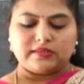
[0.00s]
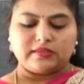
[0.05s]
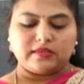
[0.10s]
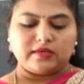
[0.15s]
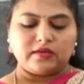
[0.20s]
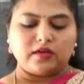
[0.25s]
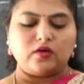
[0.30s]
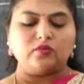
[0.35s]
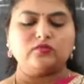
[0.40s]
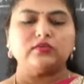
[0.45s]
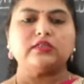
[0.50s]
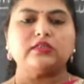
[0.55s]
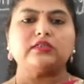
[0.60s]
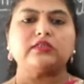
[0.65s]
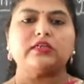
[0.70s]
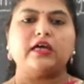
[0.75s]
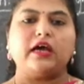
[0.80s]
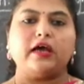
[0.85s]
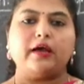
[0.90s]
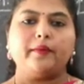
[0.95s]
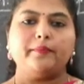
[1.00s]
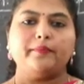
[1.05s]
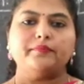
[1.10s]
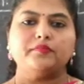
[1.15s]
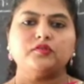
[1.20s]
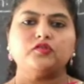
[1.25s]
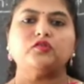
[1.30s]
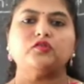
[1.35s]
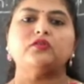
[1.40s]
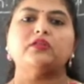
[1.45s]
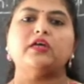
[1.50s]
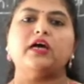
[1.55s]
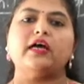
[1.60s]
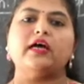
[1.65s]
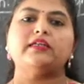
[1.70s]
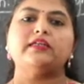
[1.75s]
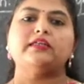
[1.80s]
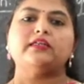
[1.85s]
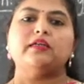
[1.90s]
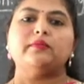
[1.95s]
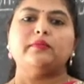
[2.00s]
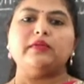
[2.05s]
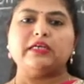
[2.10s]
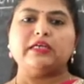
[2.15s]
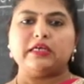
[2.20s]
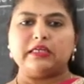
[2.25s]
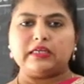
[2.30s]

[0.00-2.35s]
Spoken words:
around the tap so that it will be